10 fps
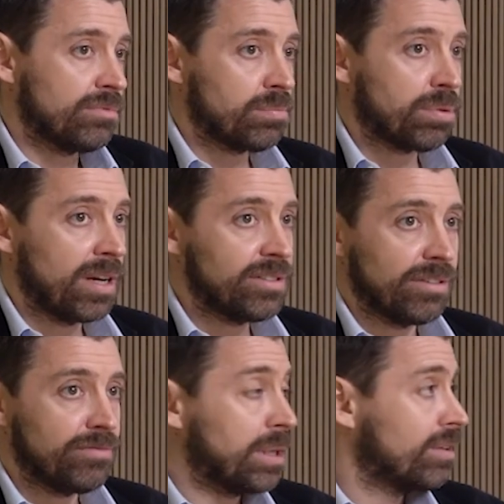the price
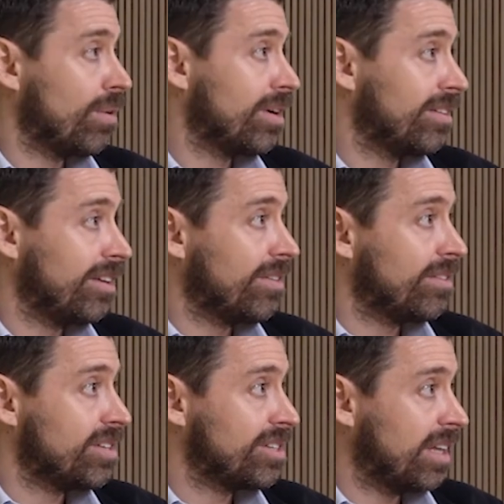of Bitcoin and the other
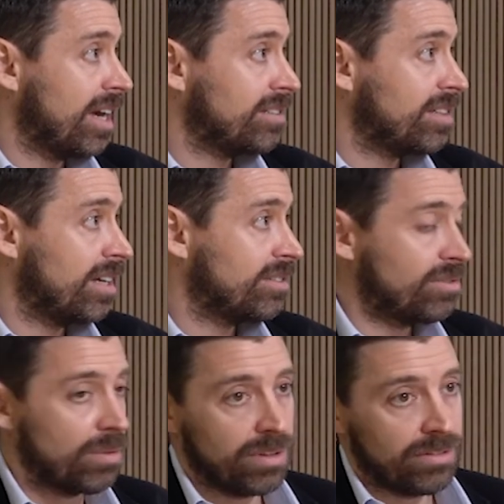digital assets
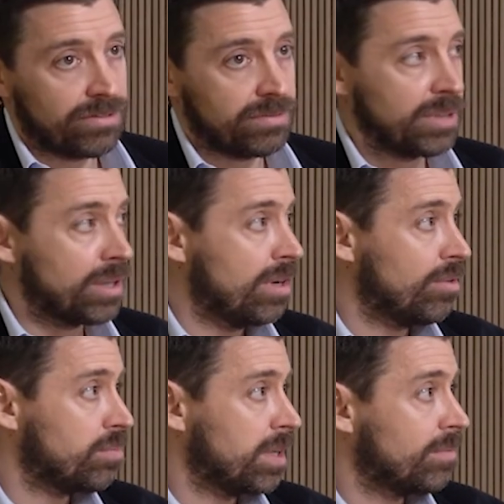sort of agree
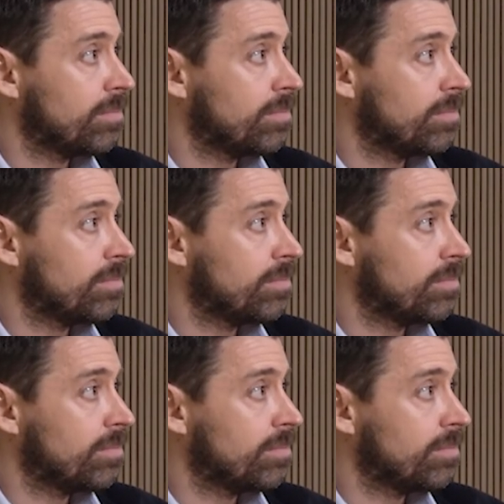with me.